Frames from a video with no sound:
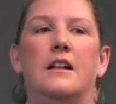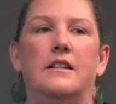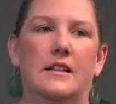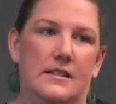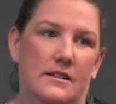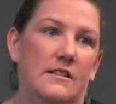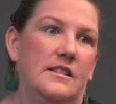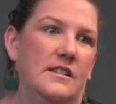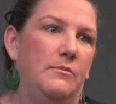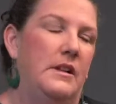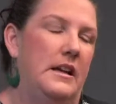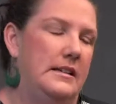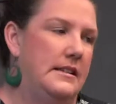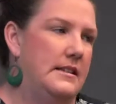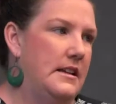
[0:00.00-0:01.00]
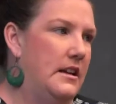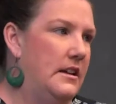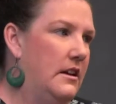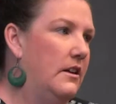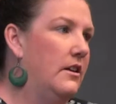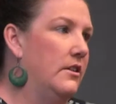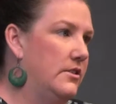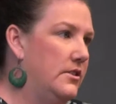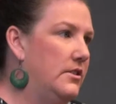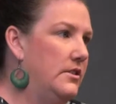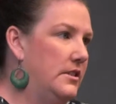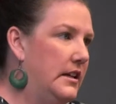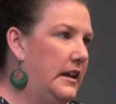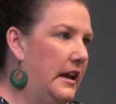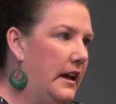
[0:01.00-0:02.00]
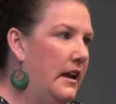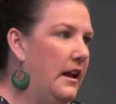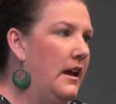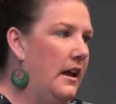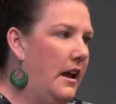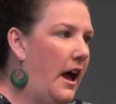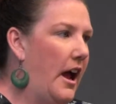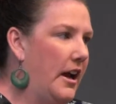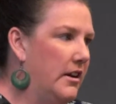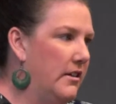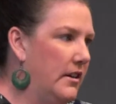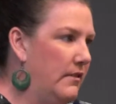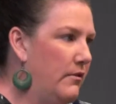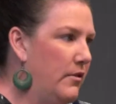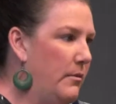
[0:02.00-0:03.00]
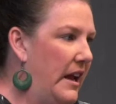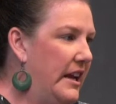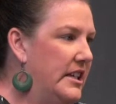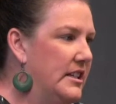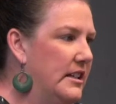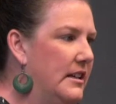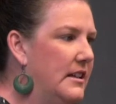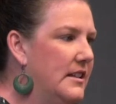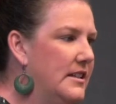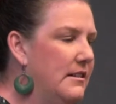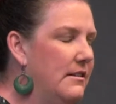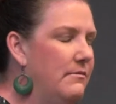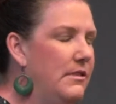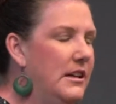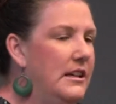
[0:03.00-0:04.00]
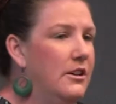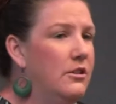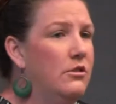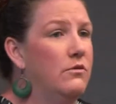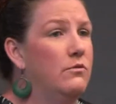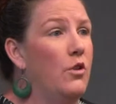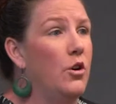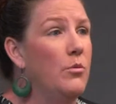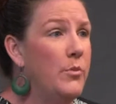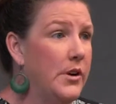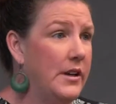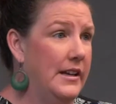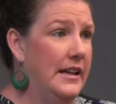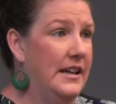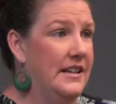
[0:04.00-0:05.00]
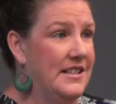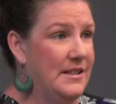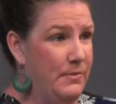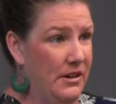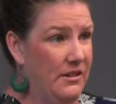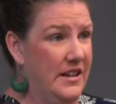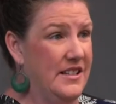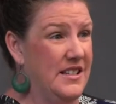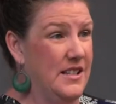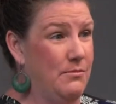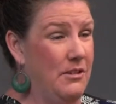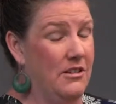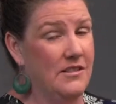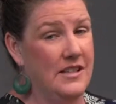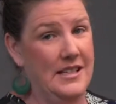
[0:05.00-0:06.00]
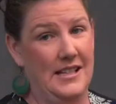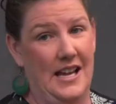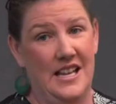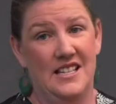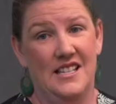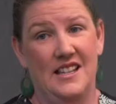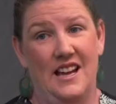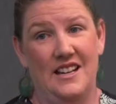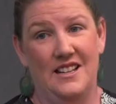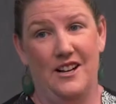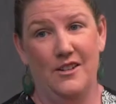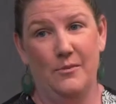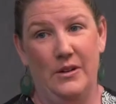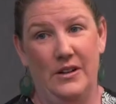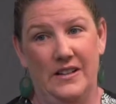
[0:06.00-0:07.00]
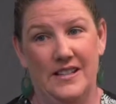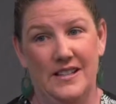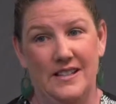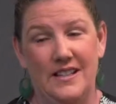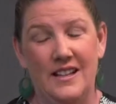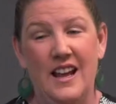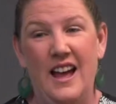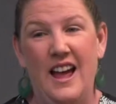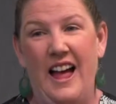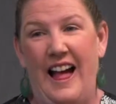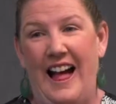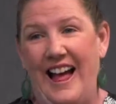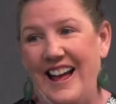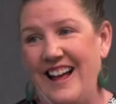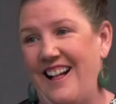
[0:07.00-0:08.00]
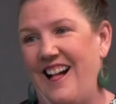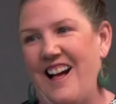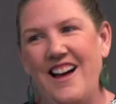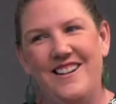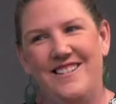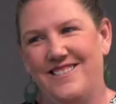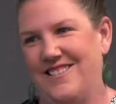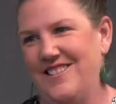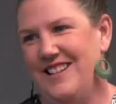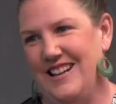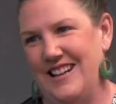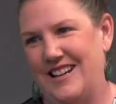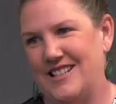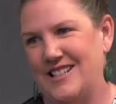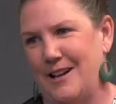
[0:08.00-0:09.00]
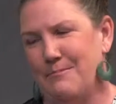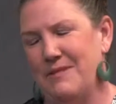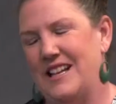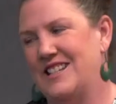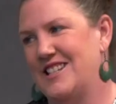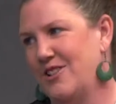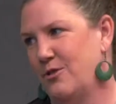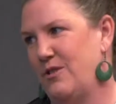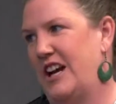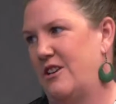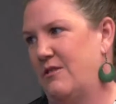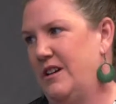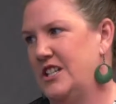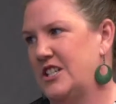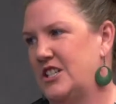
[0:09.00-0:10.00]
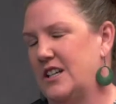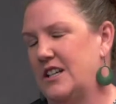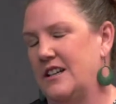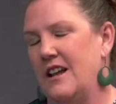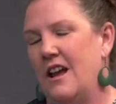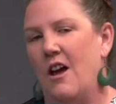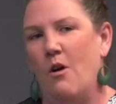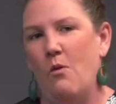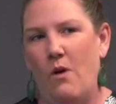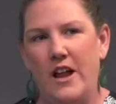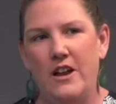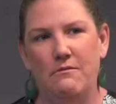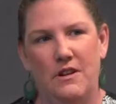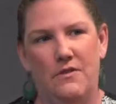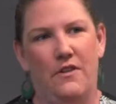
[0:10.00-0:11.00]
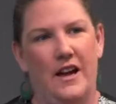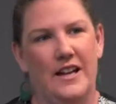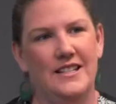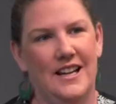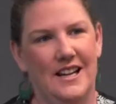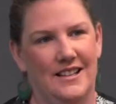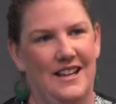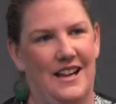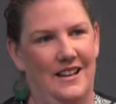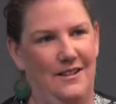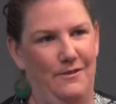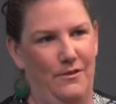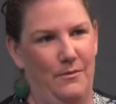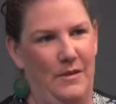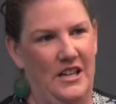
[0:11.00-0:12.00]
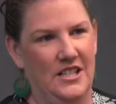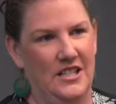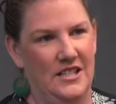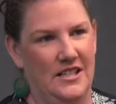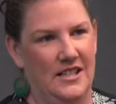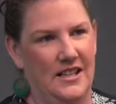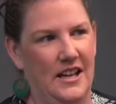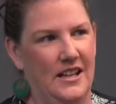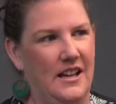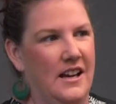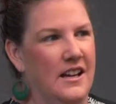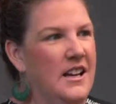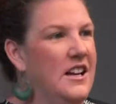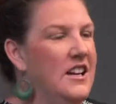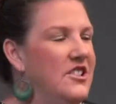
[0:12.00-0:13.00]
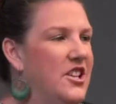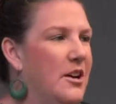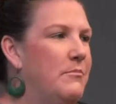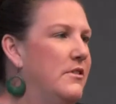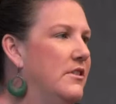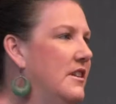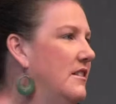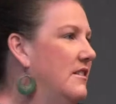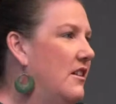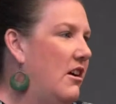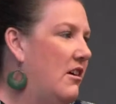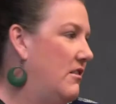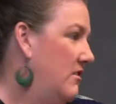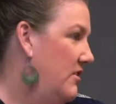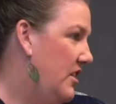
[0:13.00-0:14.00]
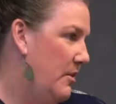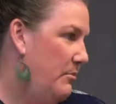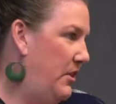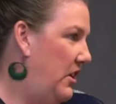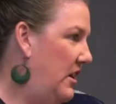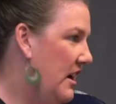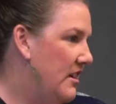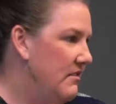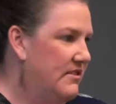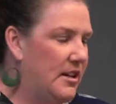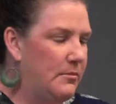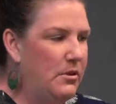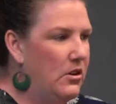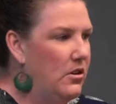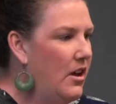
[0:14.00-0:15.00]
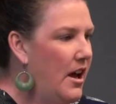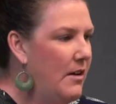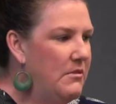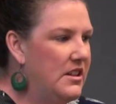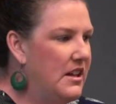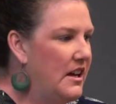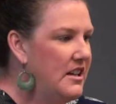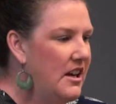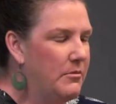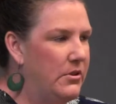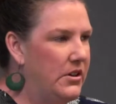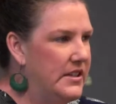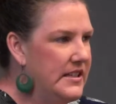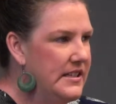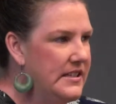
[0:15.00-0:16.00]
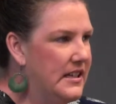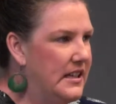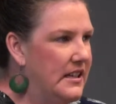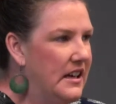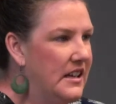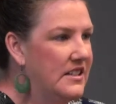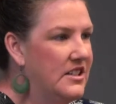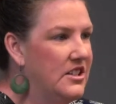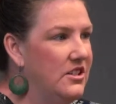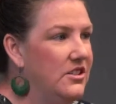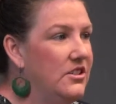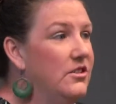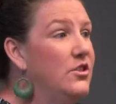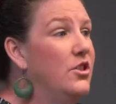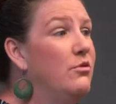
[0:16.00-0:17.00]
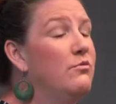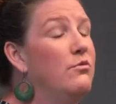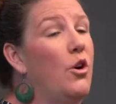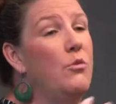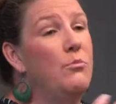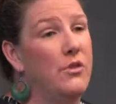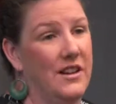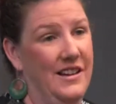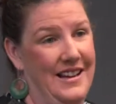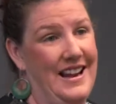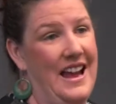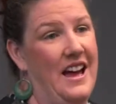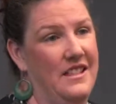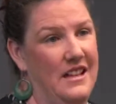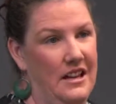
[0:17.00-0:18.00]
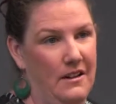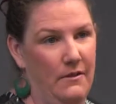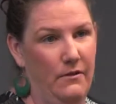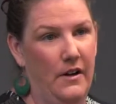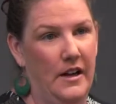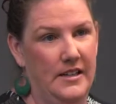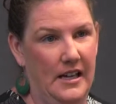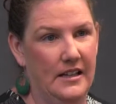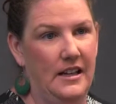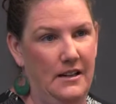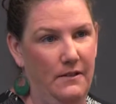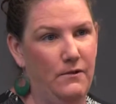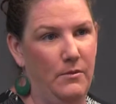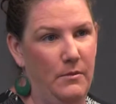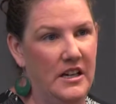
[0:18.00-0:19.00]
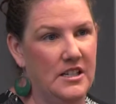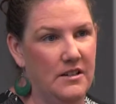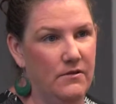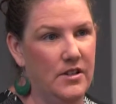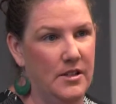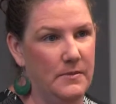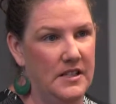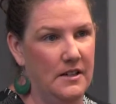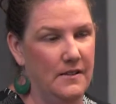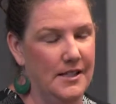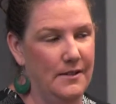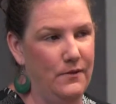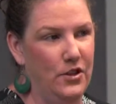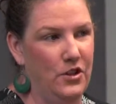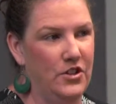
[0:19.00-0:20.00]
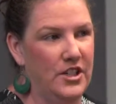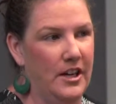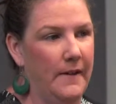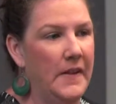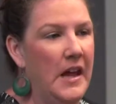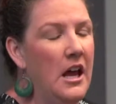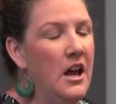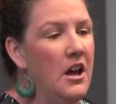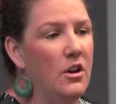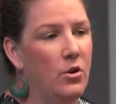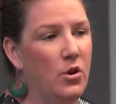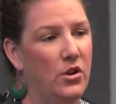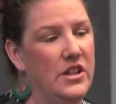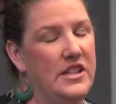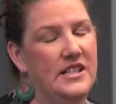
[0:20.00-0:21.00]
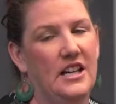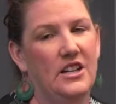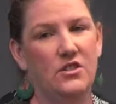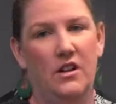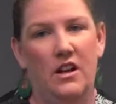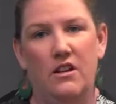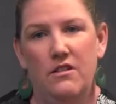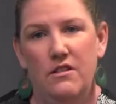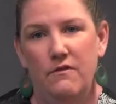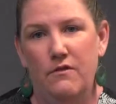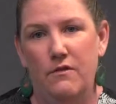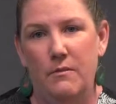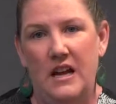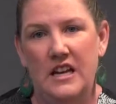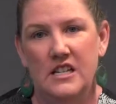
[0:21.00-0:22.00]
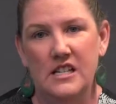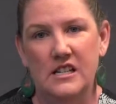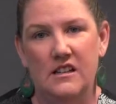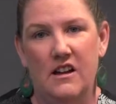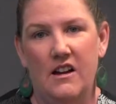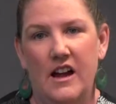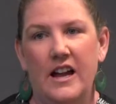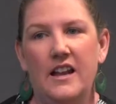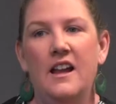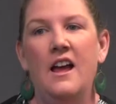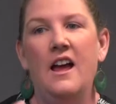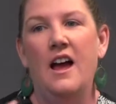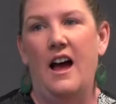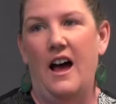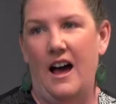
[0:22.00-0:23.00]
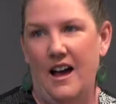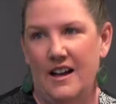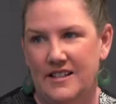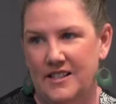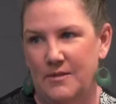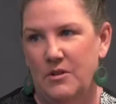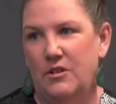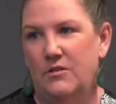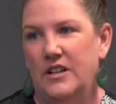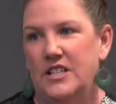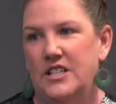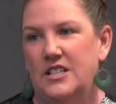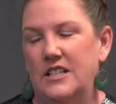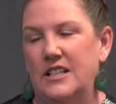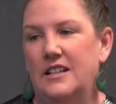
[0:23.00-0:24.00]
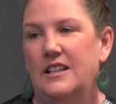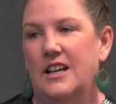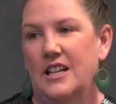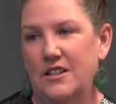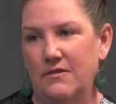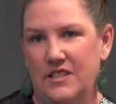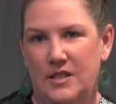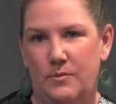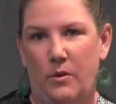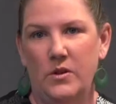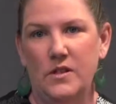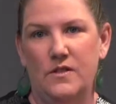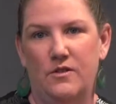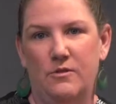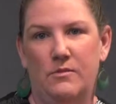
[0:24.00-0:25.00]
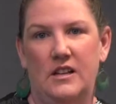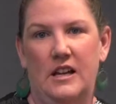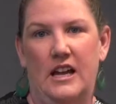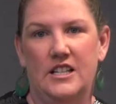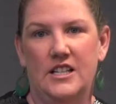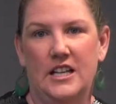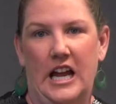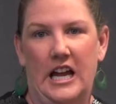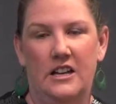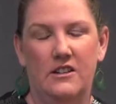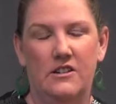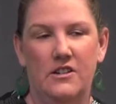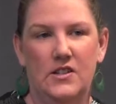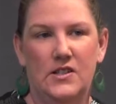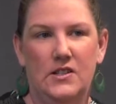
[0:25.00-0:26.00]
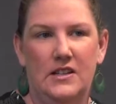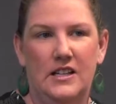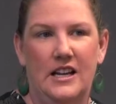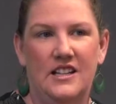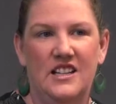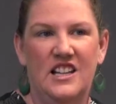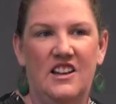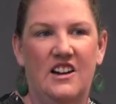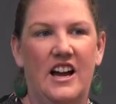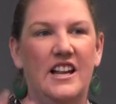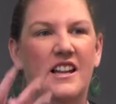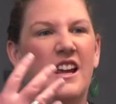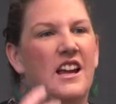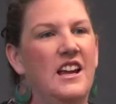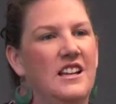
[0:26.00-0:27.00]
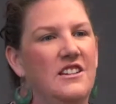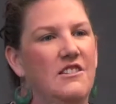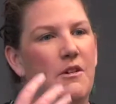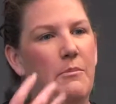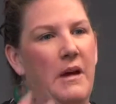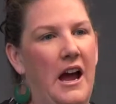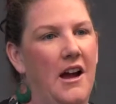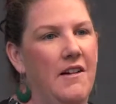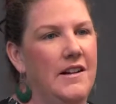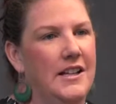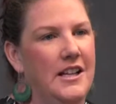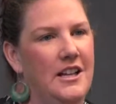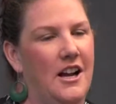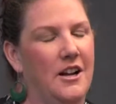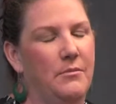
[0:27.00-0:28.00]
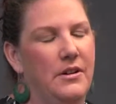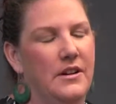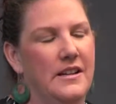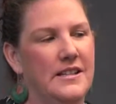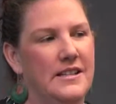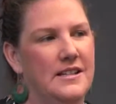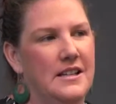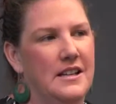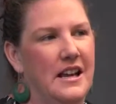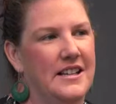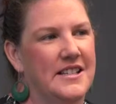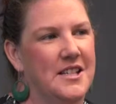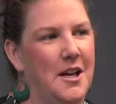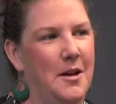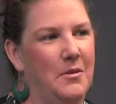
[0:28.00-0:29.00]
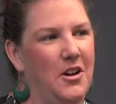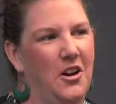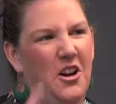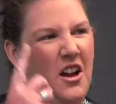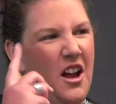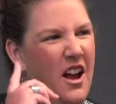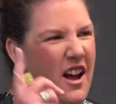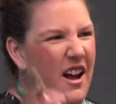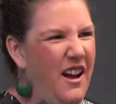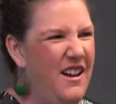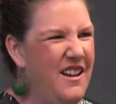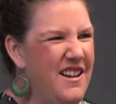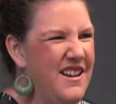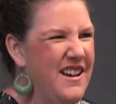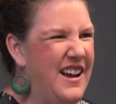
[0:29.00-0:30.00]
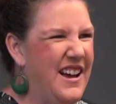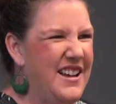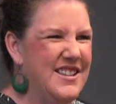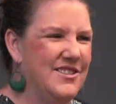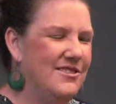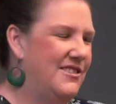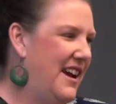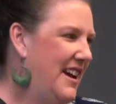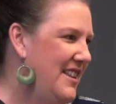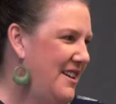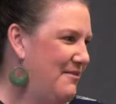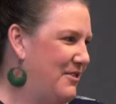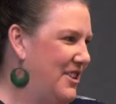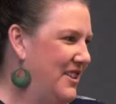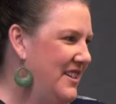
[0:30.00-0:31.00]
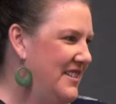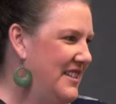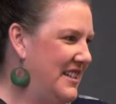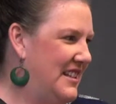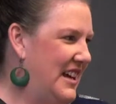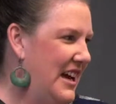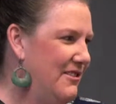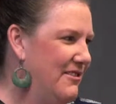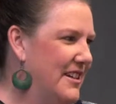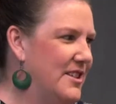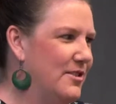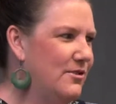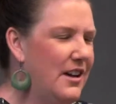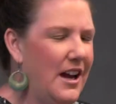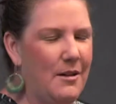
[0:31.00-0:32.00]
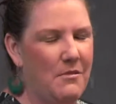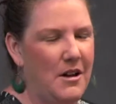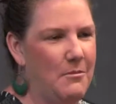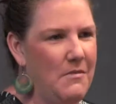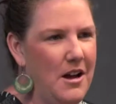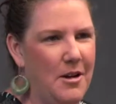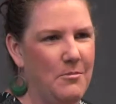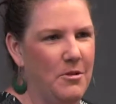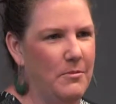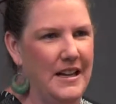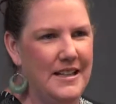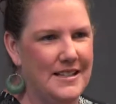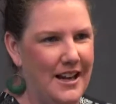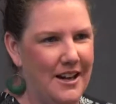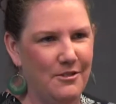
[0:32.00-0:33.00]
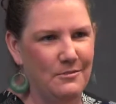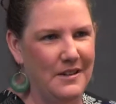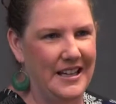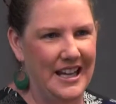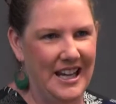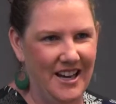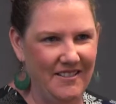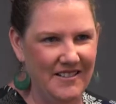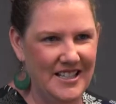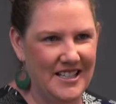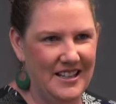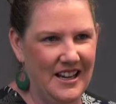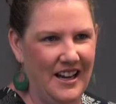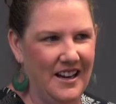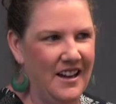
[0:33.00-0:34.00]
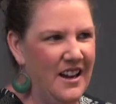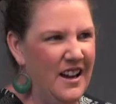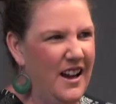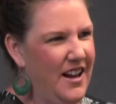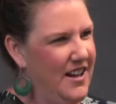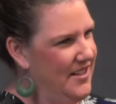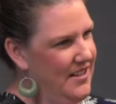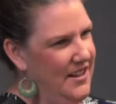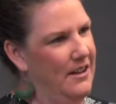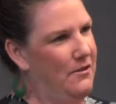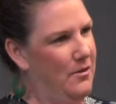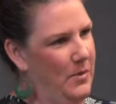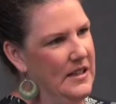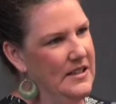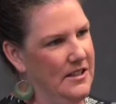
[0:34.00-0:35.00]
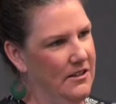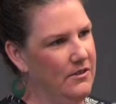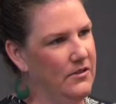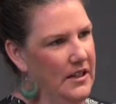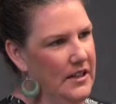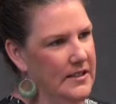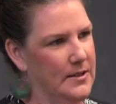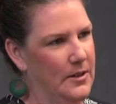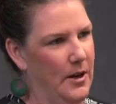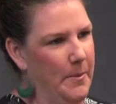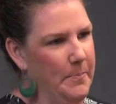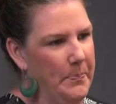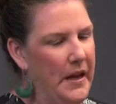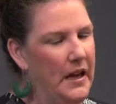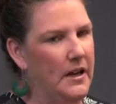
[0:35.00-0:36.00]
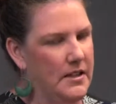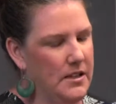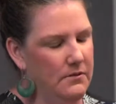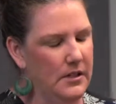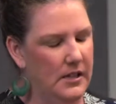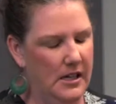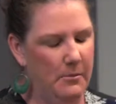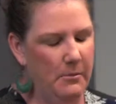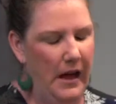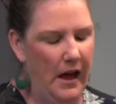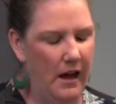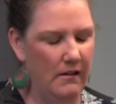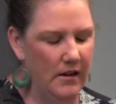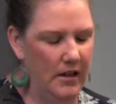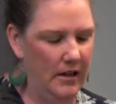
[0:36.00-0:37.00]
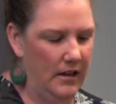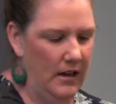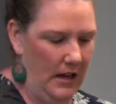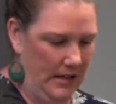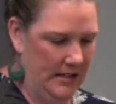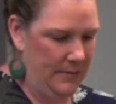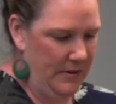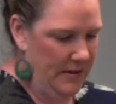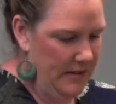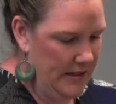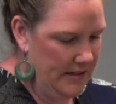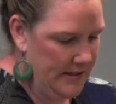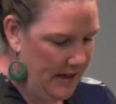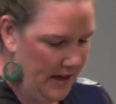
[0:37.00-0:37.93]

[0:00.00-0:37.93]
There's lots of places that you can go to get accurate information. And it's a really good role modelling experience as well to say to that young person, hey, I don't know the answer, but that's a great question. Why don't we find out that information together? Jump on the computer, jump online with that young person sitting next to you. You're role modelling how they can find out that information for themselves in future. Call the sexual health information line, ask them a question, get the response from the educated nurse on the end of the line. You're empowering the young person to next time go, oh, I saw how that worker did that, or I saw how my mum or my dad or my carer did that. I can do that for myself next time. It's a really empowering experience to